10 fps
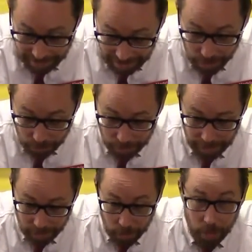You
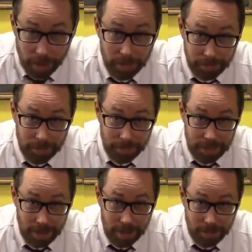spend
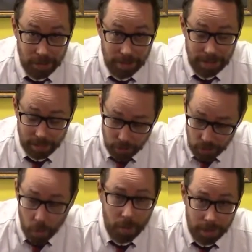$250 on this,
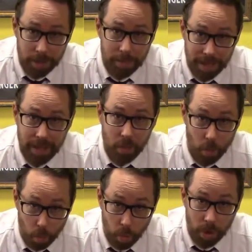you're going to make it
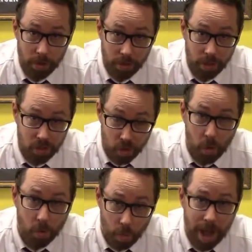worth
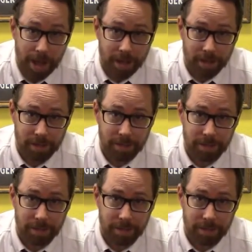your while.